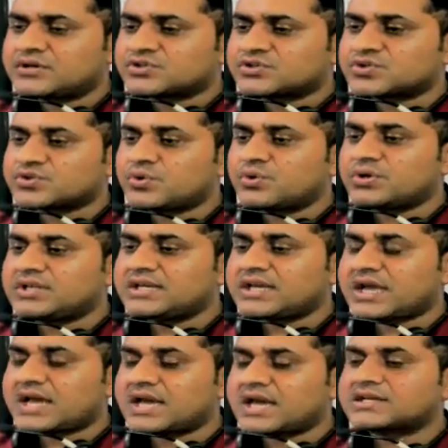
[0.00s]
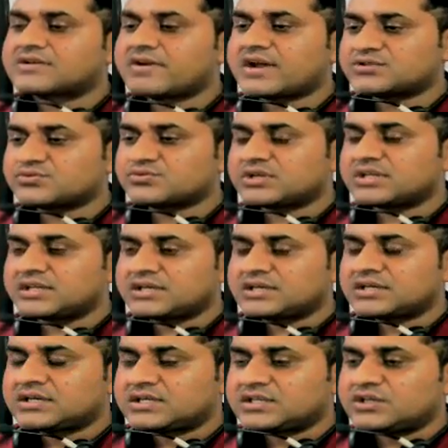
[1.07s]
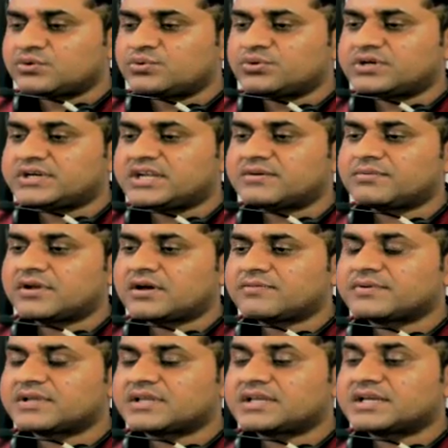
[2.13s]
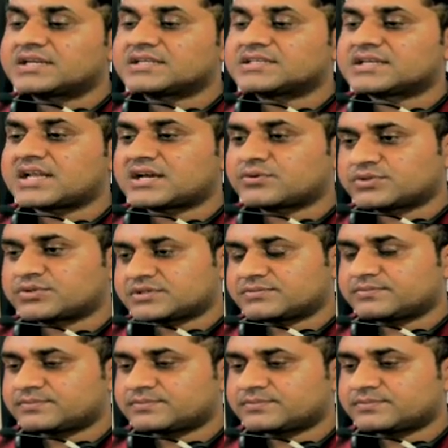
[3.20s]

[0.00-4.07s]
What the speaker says: slowly and gradually, you develop English language.